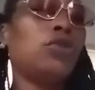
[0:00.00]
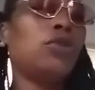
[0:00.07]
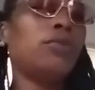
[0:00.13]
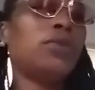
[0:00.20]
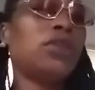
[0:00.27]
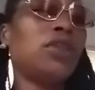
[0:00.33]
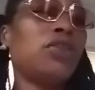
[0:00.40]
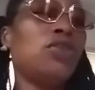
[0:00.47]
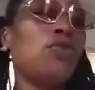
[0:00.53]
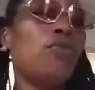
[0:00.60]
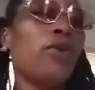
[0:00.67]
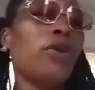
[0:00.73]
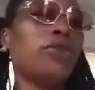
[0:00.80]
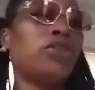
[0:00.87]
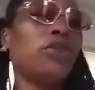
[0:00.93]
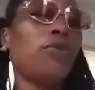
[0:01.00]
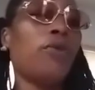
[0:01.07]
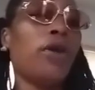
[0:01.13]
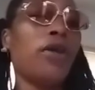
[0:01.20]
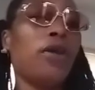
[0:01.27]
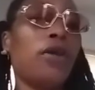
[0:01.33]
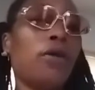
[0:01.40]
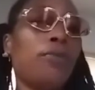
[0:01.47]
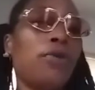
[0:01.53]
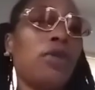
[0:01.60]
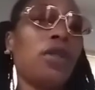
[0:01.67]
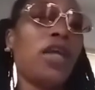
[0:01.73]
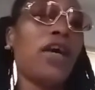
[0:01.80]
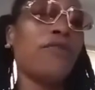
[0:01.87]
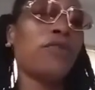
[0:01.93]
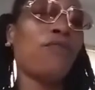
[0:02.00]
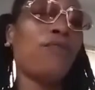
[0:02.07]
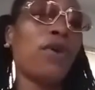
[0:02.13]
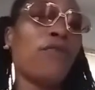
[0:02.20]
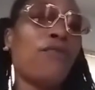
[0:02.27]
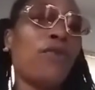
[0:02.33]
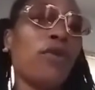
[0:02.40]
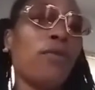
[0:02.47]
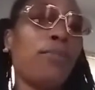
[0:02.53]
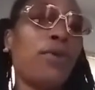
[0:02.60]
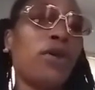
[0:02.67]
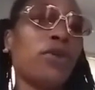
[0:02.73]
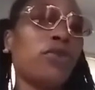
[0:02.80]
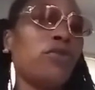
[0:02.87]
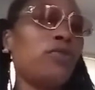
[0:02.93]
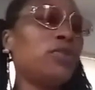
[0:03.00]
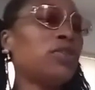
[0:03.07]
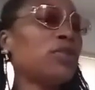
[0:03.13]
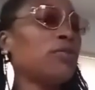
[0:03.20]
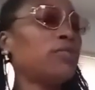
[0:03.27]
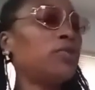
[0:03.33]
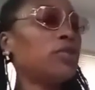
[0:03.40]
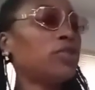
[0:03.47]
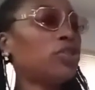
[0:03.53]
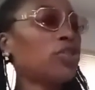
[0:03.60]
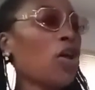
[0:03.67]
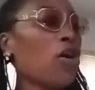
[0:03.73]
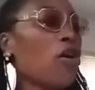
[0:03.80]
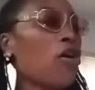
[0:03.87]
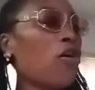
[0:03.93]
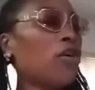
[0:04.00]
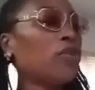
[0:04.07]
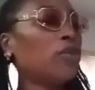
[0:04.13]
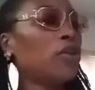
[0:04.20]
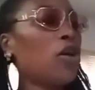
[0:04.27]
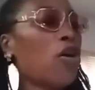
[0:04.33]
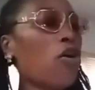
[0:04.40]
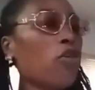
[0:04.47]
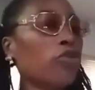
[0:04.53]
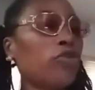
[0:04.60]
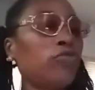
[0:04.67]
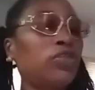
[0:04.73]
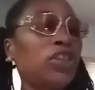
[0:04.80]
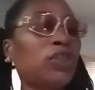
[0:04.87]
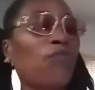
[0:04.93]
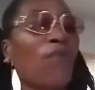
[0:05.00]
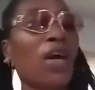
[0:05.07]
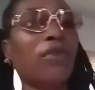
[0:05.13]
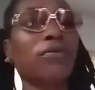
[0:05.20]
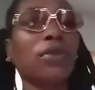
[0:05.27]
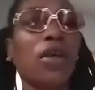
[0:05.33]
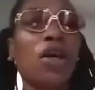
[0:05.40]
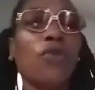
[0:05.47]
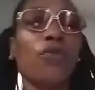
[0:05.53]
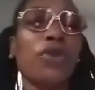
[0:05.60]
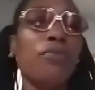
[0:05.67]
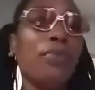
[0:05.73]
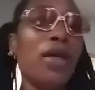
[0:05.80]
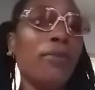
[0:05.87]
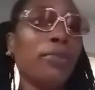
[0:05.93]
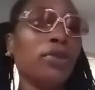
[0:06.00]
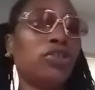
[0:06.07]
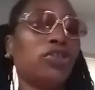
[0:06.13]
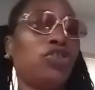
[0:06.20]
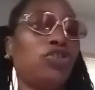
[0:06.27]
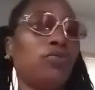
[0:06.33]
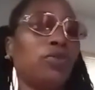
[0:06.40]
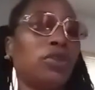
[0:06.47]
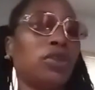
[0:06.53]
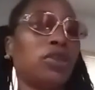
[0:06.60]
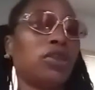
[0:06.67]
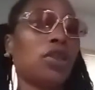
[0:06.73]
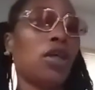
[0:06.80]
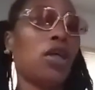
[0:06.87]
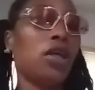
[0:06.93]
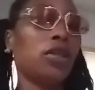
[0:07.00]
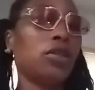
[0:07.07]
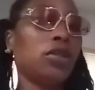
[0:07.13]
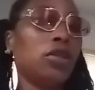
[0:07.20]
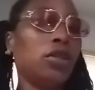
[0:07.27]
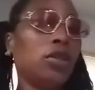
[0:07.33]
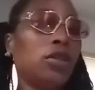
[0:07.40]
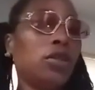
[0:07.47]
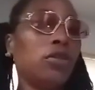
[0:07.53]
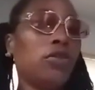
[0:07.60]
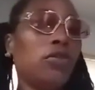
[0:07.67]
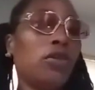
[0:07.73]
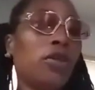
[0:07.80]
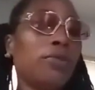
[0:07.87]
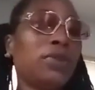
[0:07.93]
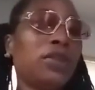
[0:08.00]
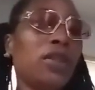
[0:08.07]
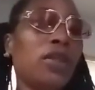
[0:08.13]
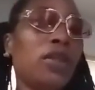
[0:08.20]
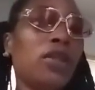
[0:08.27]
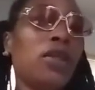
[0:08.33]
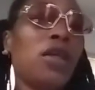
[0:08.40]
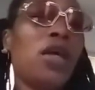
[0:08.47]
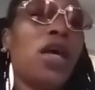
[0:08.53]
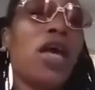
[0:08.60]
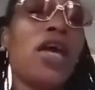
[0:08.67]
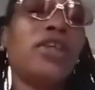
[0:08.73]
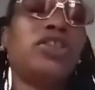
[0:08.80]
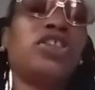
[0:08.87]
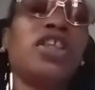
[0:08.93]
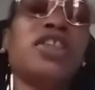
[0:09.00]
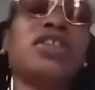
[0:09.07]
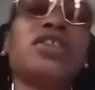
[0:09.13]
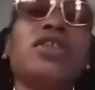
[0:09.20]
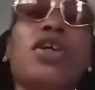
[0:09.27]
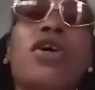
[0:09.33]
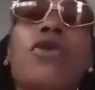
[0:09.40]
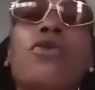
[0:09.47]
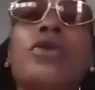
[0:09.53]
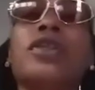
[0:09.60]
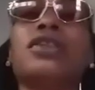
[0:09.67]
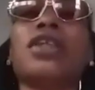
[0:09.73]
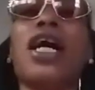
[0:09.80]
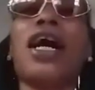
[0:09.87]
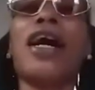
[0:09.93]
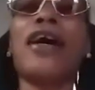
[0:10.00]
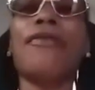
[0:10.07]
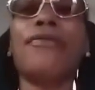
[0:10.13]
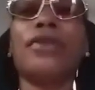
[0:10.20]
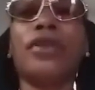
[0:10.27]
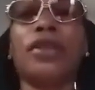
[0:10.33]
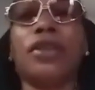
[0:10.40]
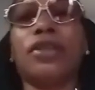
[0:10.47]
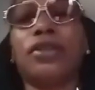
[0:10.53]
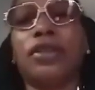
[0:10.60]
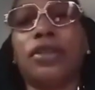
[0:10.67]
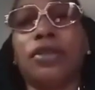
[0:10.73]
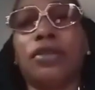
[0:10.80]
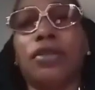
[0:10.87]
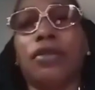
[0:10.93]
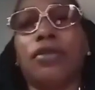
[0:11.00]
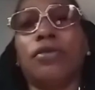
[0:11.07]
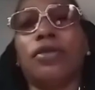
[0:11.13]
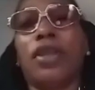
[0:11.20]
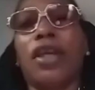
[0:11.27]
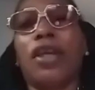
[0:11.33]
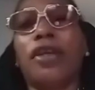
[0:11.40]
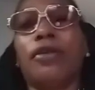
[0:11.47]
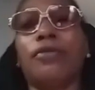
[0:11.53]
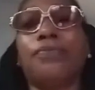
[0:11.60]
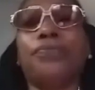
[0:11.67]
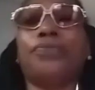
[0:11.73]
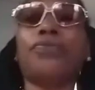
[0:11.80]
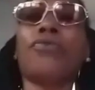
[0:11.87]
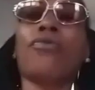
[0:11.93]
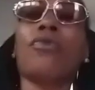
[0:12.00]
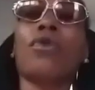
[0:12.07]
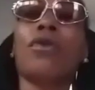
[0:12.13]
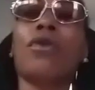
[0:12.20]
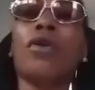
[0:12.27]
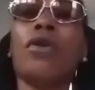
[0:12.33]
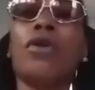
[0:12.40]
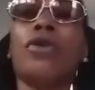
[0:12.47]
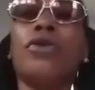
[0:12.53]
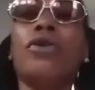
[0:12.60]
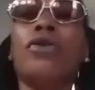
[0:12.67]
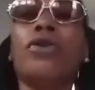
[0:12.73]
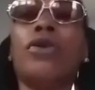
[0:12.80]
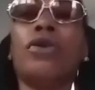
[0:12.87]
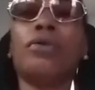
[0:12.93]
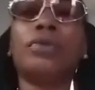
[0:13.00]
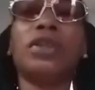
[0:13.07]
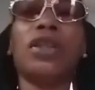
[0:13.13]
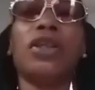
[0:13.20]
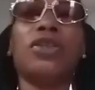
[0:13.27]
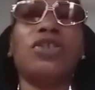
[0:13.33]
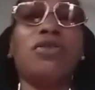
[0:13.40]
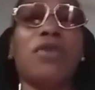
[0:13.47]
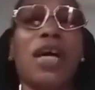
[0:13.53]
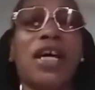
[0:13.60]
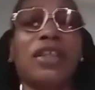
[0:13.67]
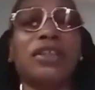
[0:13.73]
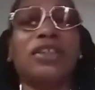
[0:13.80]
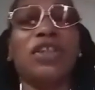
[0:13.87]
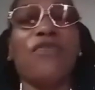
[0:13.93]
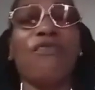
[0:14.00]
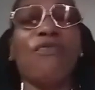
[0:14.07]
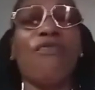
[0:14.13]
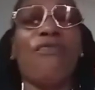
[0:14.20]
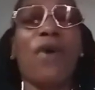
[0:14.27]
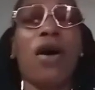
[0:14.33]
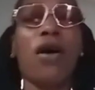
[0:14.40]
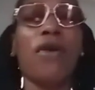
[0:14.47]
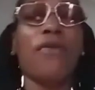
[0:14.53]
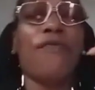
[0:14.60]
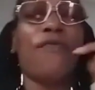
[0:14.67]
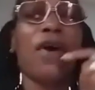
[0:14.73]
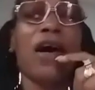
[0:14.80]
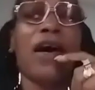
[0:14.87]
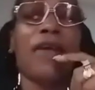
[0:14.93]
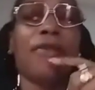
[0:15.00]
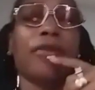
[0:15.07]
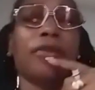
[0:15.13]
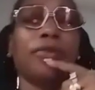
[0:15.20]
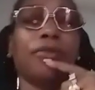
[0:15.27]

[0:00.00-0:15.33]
know what I'm saying? You worked your way up. You didn't have to fuck for a buck. You was a star all along. You just found, remembered that you was a star. You know what I'm saying? And just know it's obvious that, you know what I'm saying, you got a different father.